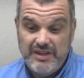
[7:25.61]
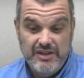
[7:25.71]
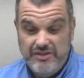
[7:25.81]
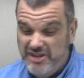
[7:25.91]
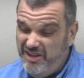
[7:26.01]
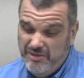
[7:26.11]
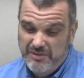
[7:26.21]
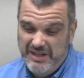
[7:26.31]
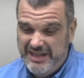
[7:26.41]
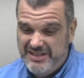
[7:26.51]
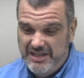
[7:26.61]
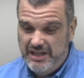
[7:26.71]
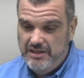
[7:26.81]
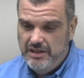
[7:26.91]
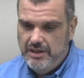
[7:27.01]
"No," I
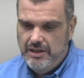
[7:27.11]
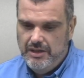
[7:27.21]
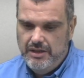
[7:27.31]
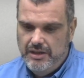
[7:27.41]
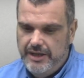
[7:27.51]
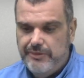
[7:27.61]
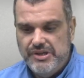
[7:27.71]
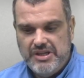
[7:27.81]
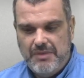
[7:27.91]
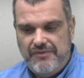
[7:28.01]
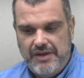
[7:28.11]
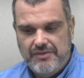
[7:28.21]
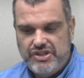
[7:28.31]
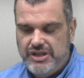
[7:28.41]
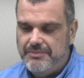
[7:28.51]
said. "It wasn't my
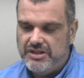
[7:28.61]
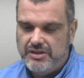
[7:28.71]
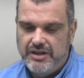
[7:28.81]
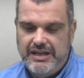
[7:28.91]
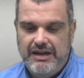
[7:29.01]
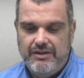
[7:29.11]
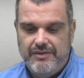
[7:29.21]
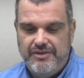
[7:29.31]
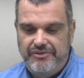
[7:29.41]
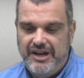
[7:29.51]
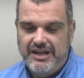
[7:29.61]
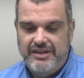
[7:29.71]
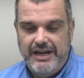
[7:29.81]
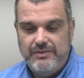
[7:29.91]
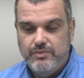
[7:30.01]
favorite subject on account of the fact
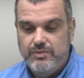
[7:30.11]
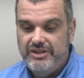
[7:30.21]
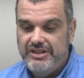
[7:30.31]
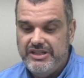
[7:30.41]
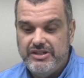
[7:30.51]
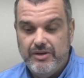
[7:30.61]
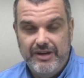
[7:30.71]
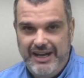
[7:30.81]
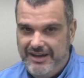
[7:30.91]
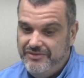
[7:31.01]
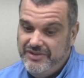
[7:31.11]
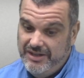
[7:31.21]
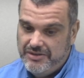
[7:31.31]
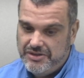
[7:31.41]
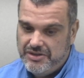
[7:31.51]
that I really don't have
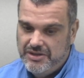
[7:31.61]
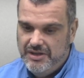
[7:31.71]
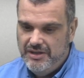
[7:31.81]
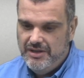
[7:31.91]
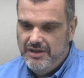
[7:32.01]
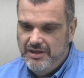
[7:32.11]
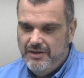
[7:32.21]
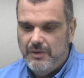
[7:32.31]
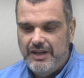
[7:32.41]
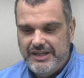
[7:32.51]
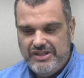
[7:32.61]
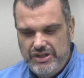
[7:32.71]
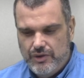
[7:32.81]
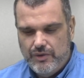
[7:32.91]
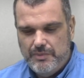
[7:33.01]
ears." "Well, I
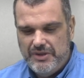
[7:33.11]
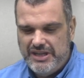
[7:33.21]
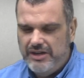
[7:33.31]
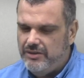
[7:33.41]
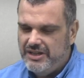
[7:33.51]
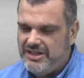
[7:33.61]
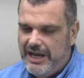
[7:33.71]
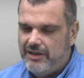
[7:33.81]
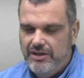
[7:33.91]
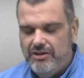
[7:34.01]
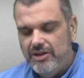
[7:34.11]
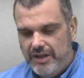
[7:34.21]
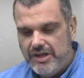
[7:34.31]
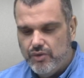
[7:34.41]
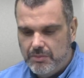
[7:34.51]
do, but they don't exactly look
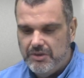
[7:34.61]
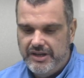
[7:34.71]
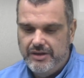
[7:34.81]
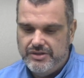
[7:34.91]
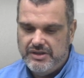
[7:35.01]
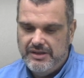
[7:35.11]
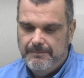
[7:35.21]
like normal ears."